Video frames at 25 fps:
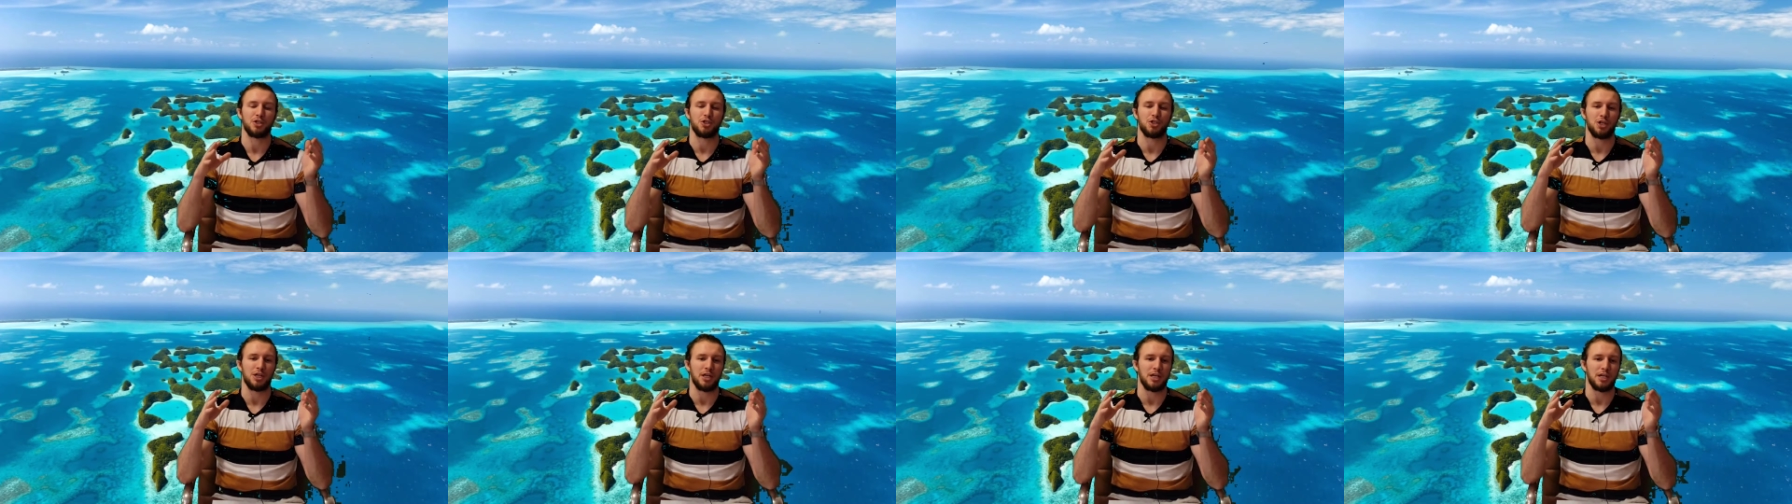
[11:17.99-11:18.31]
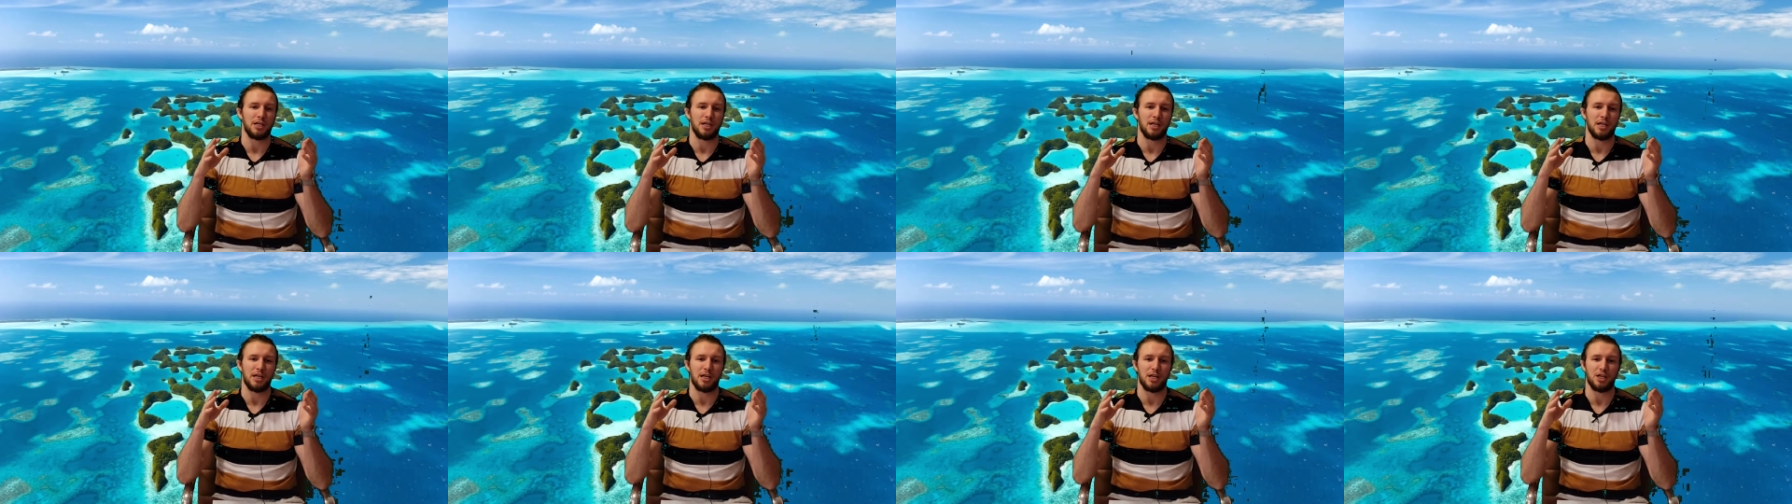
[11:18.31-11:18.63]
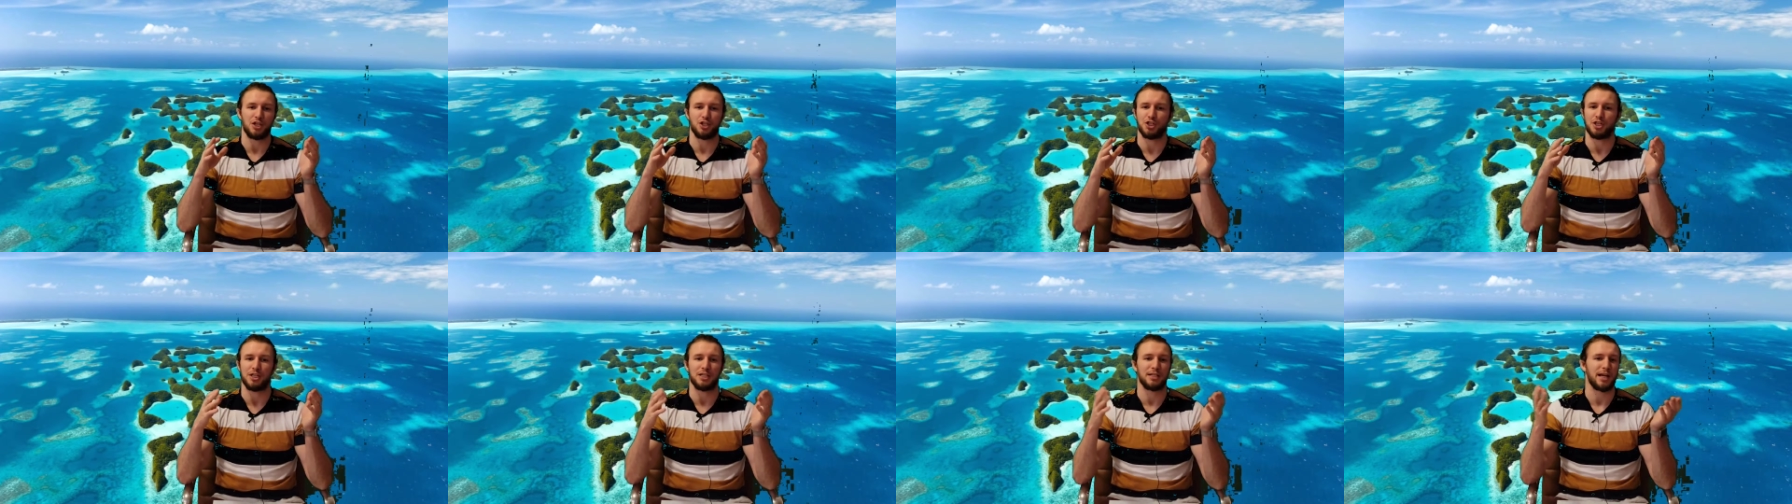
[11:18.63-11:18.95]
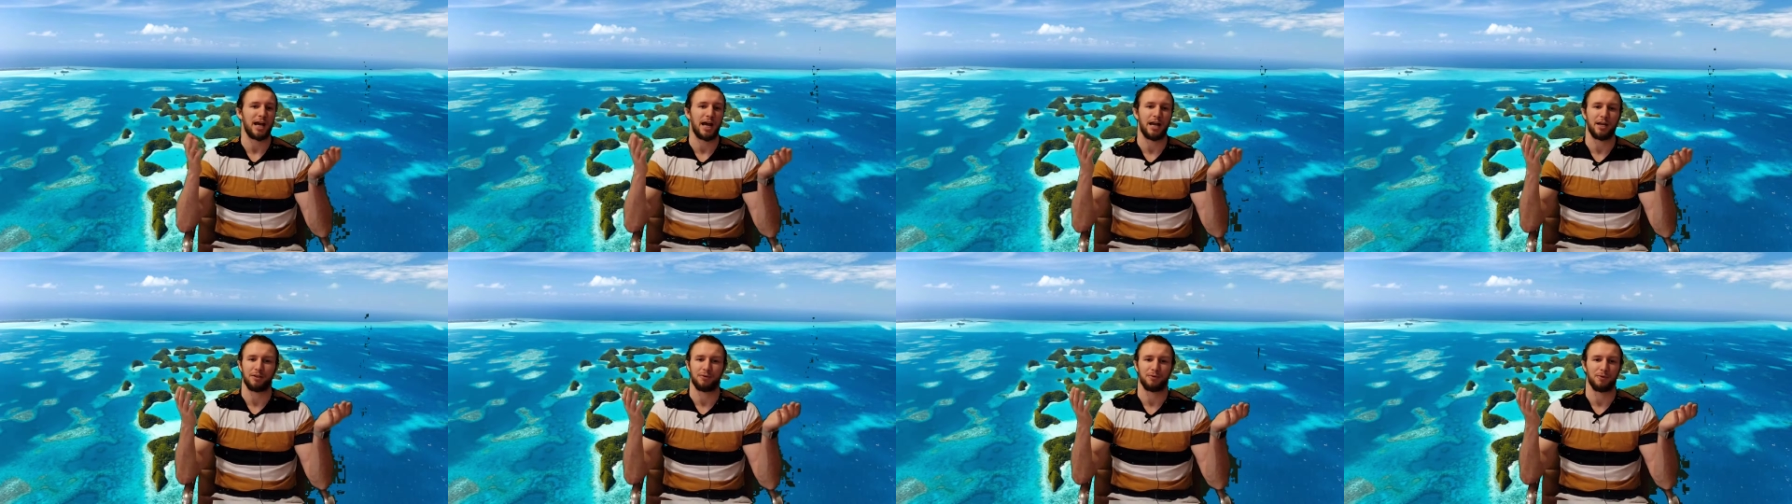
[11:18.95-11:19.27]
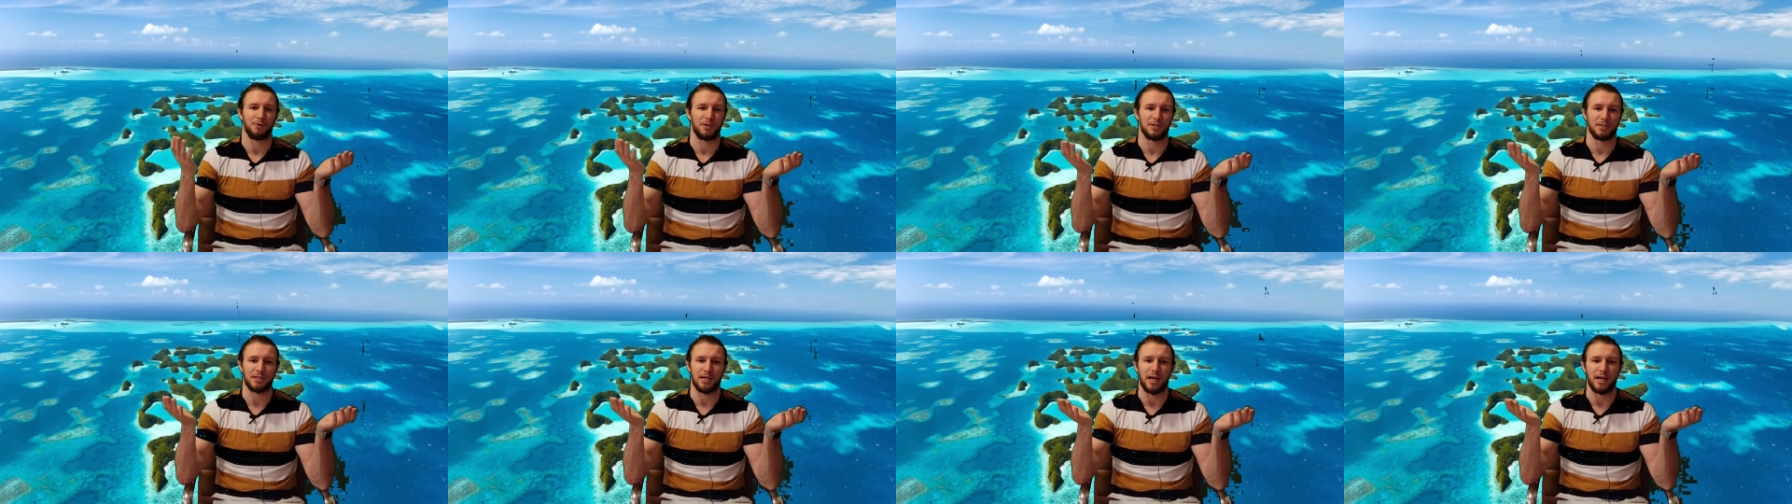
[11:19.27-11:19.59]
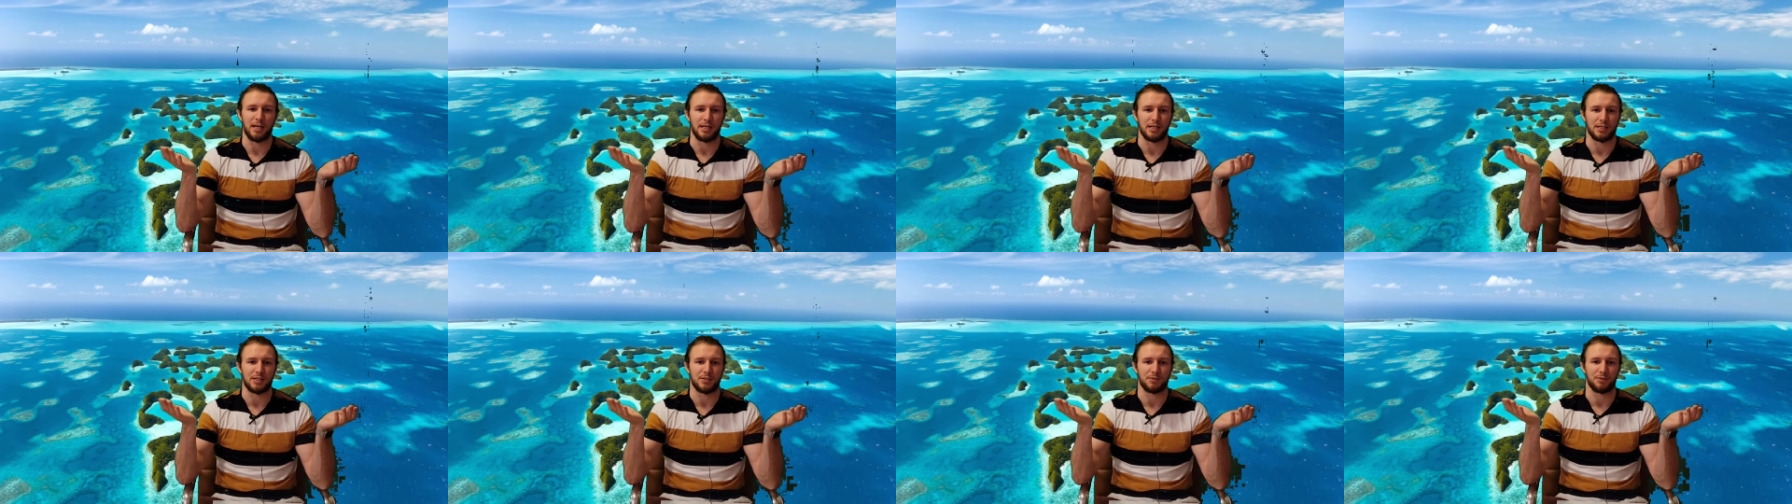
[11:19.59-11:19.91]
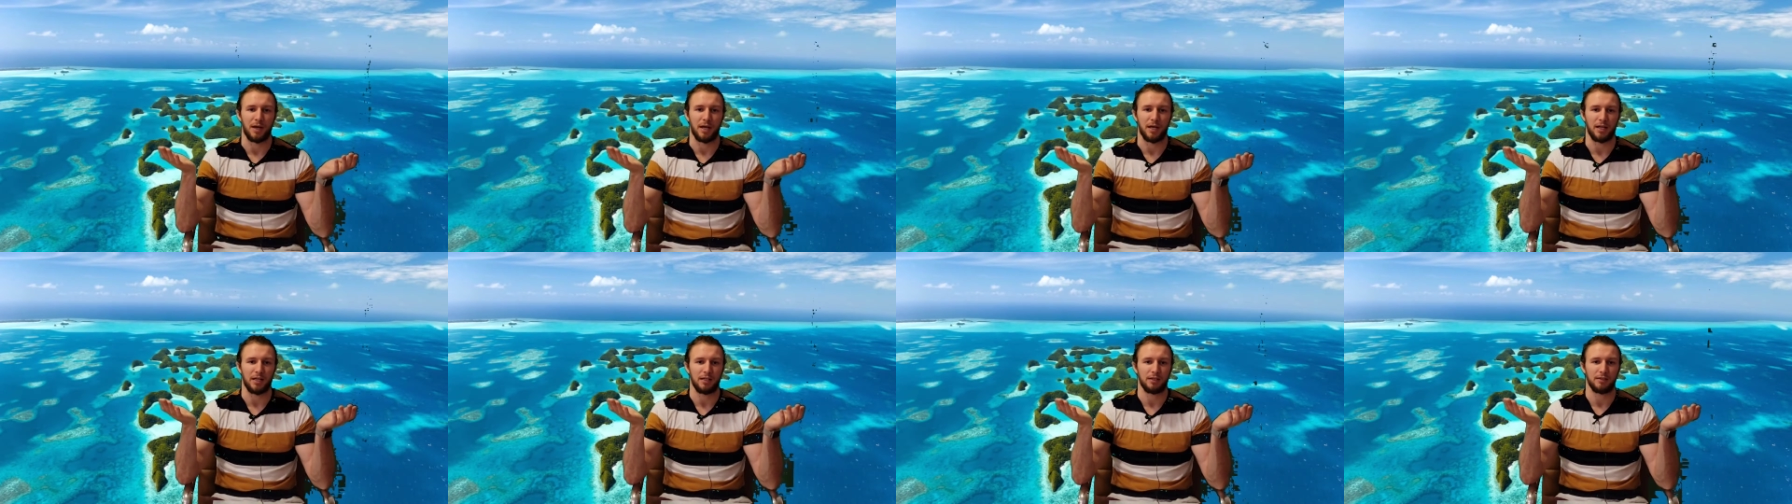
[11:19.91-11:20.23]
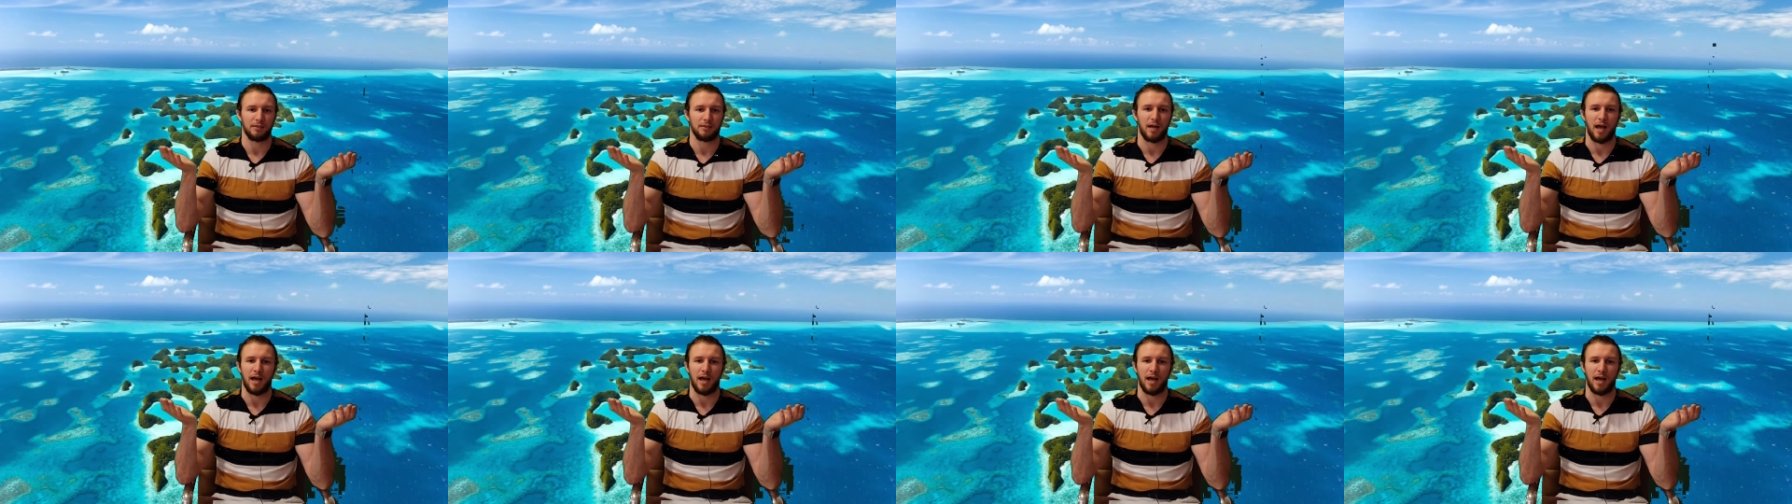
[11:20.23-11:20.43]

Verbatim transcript: Genie, she's gotta throw the dice, right?